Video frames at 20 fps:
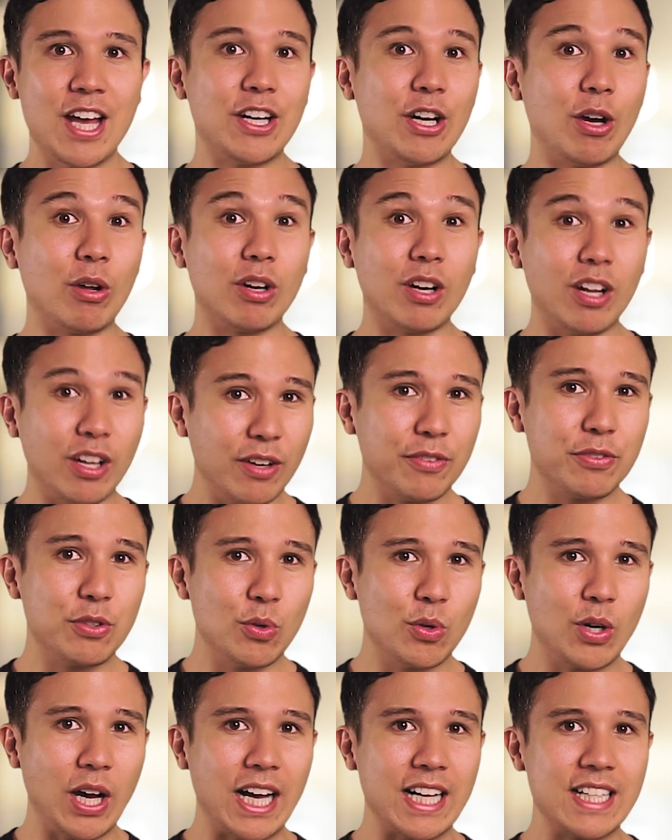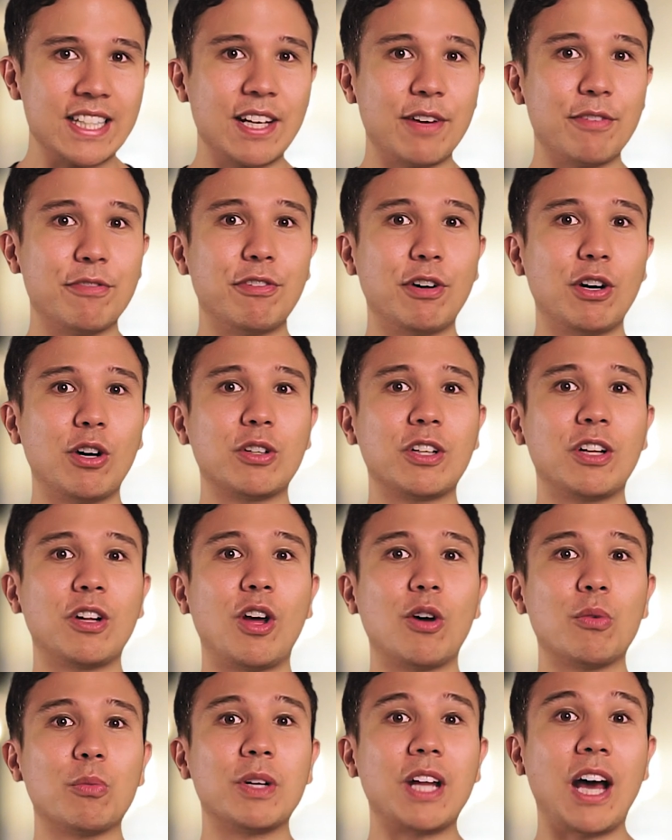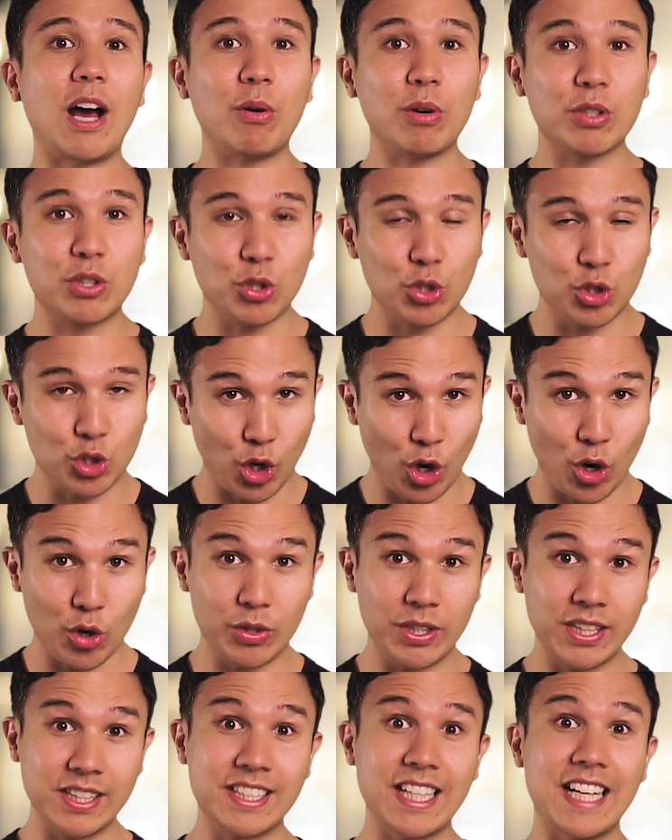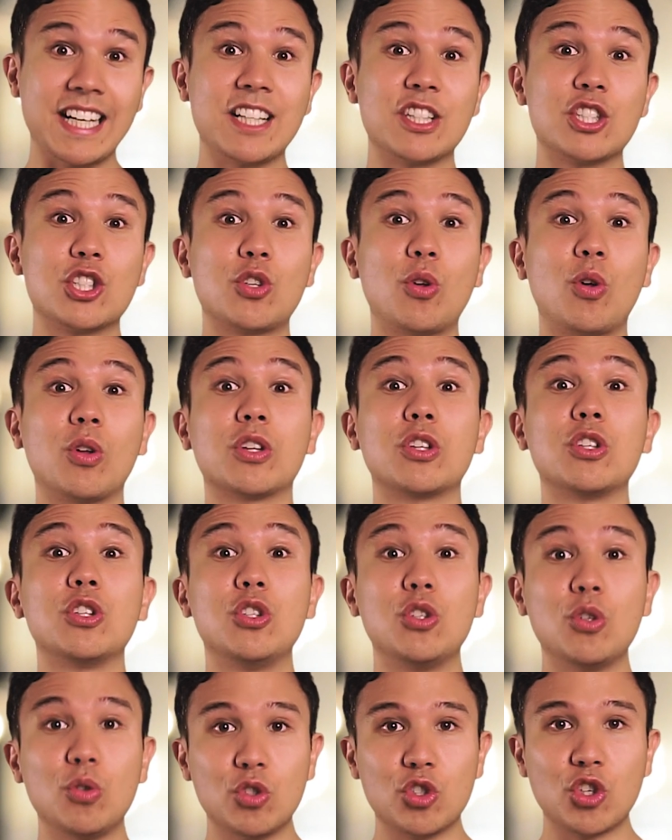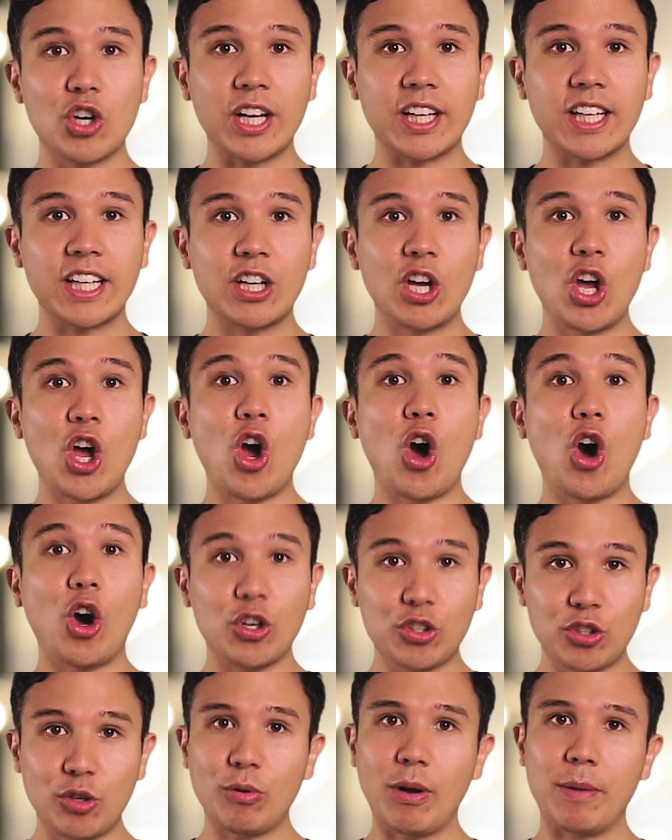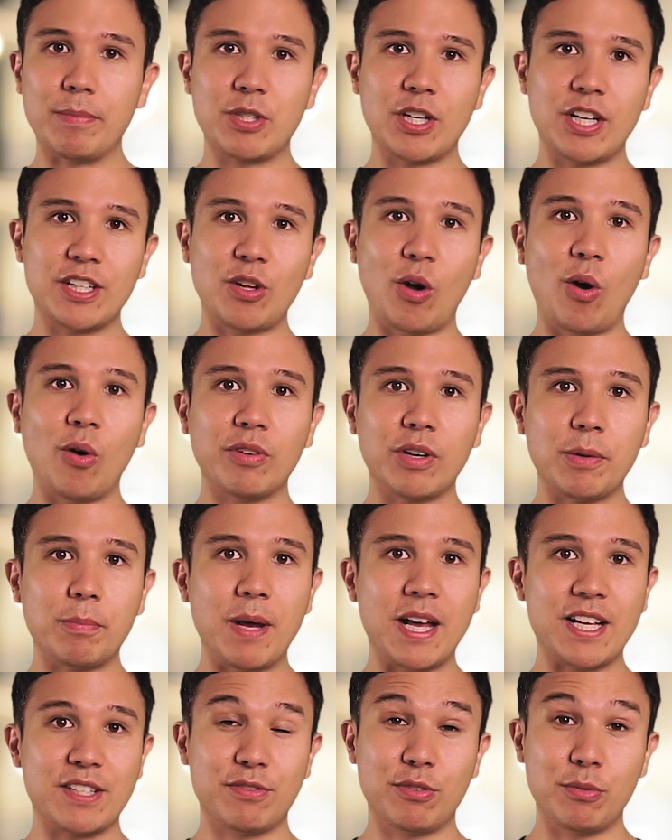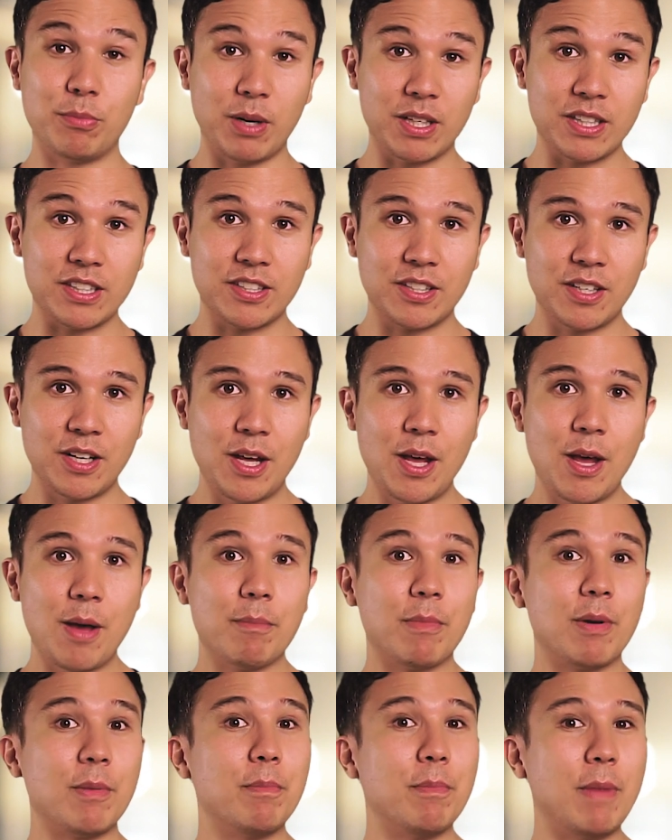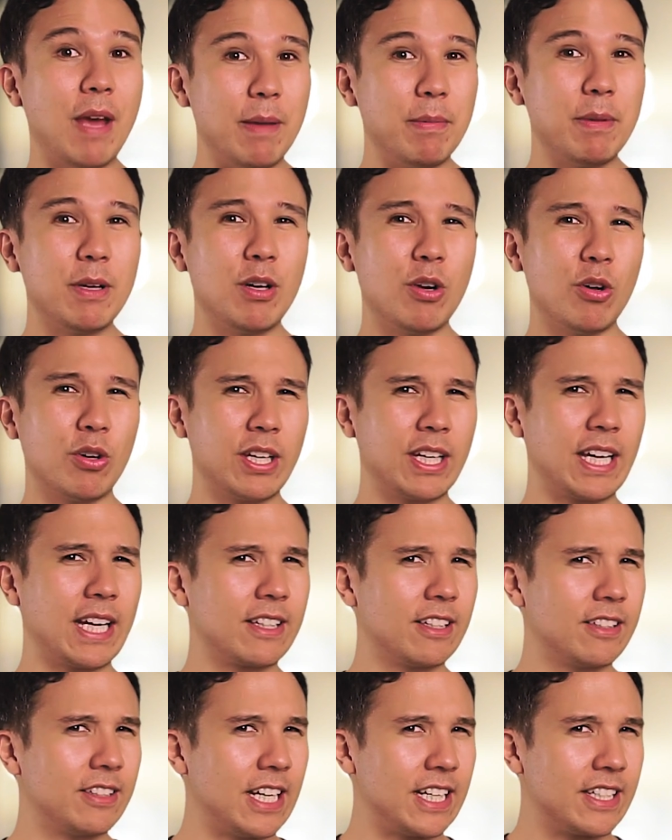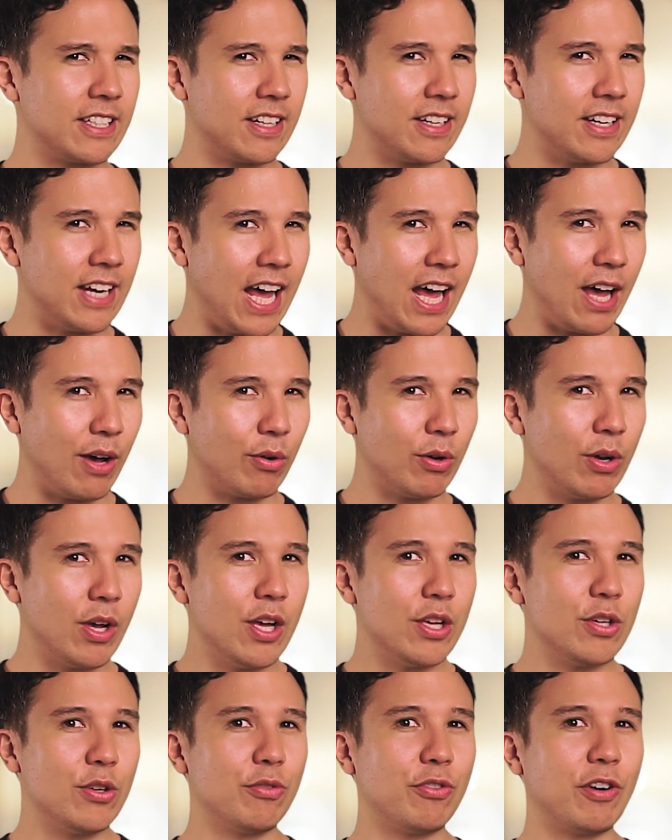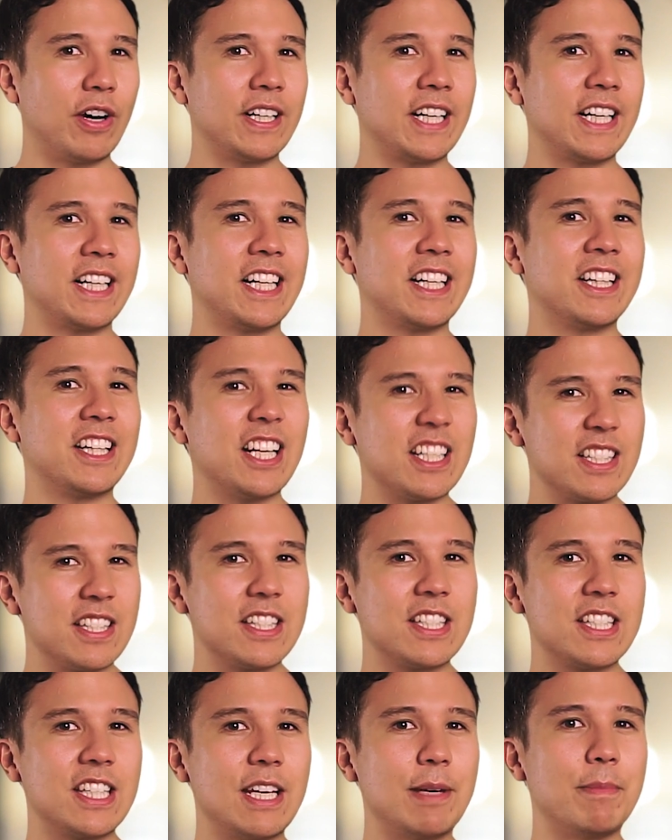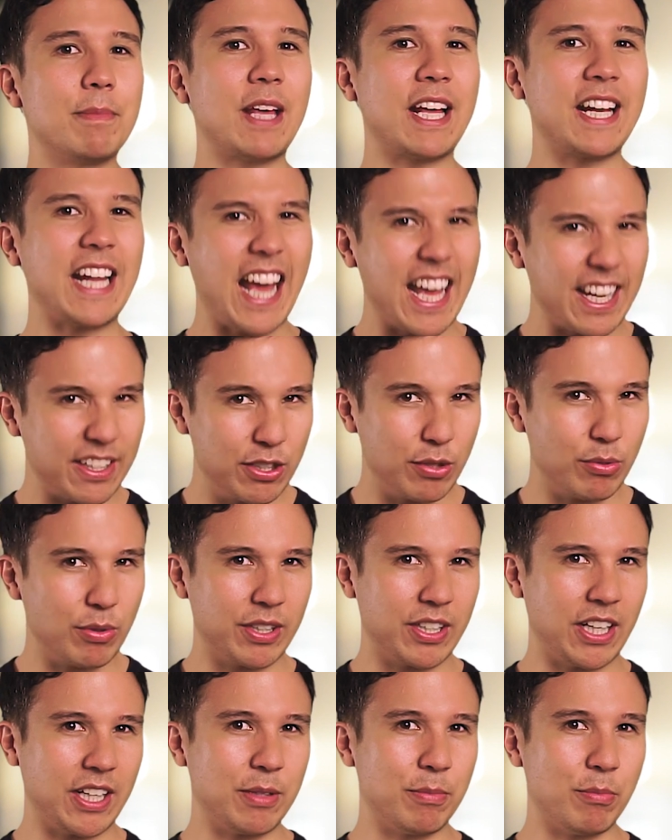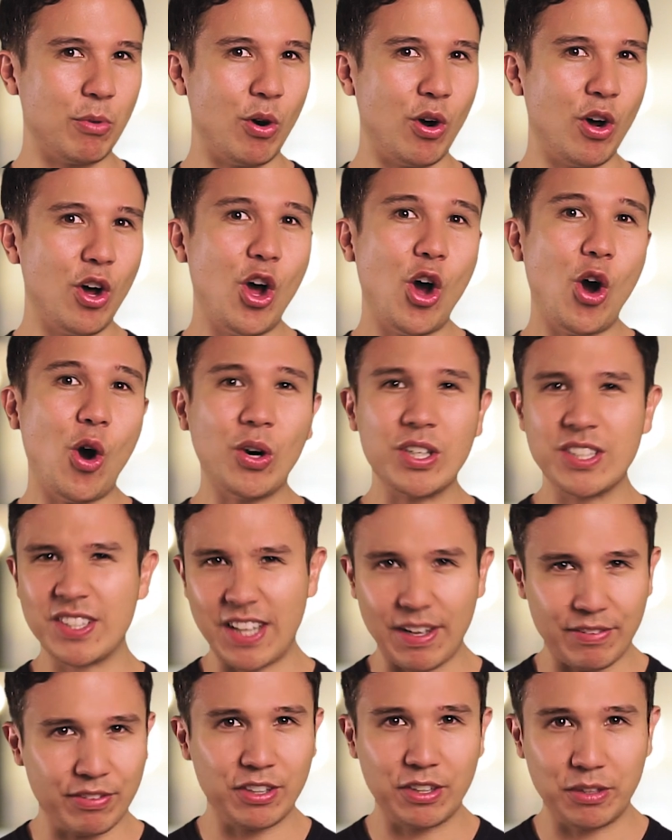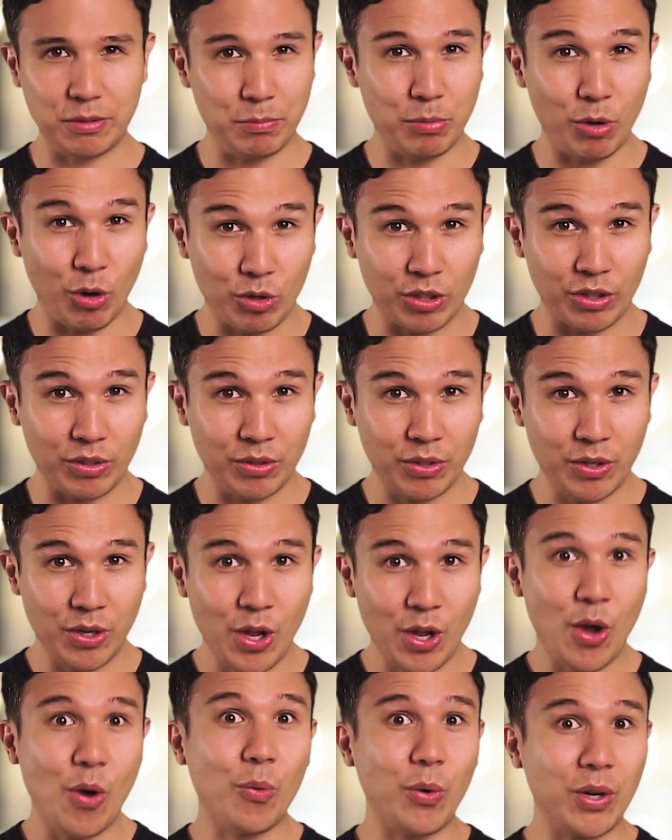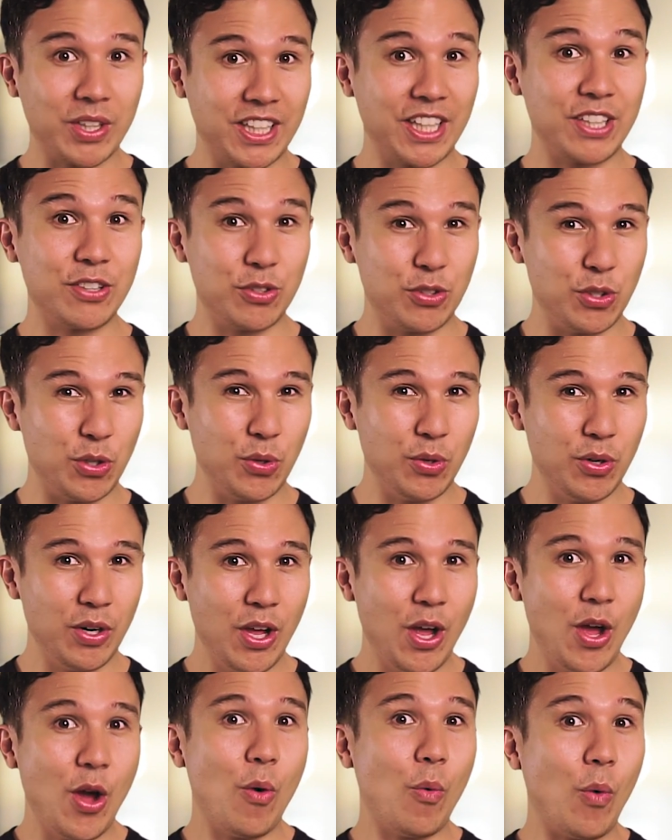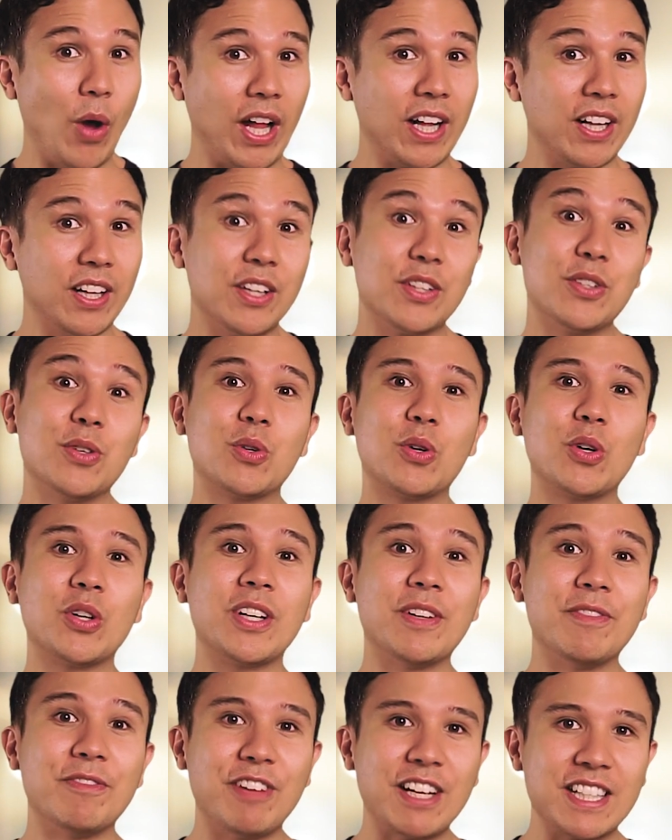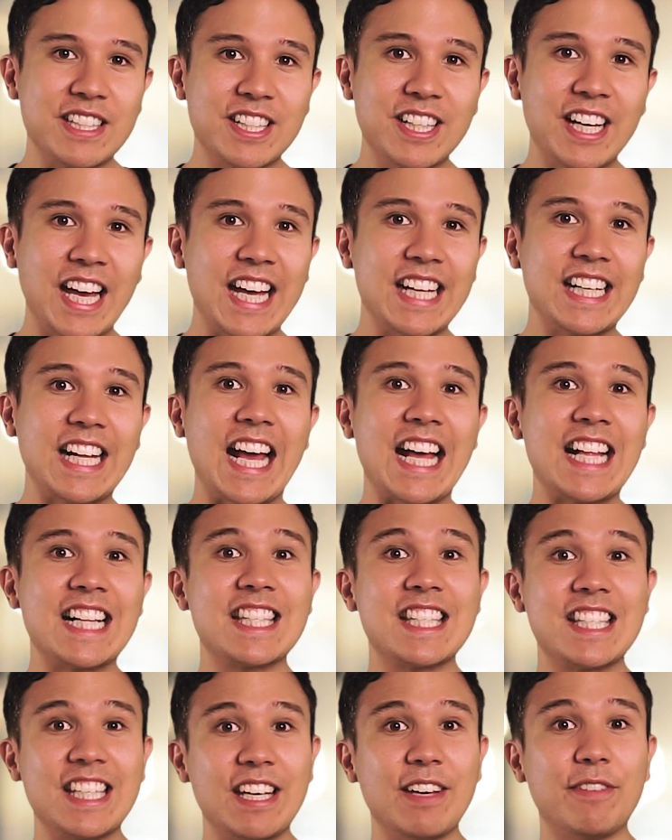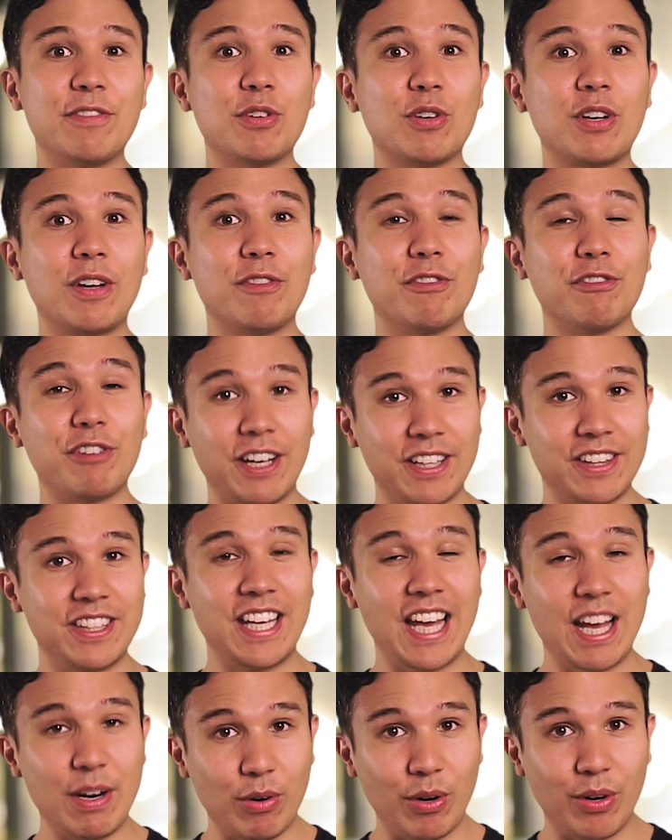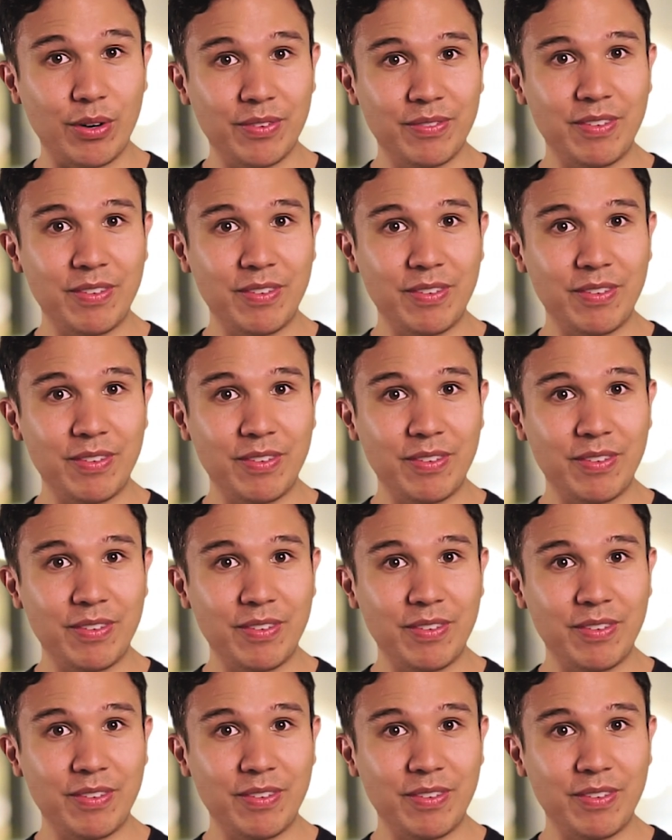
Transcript: Now, a lot of you guys have followed along with our tutorials and installed new tracking on your website over the past few months. But maybe looking at the data now, you find that it doesn't seem that accurate anymore, or is definitely broken. What can you do? Well, you could investigate and see if you can find the error.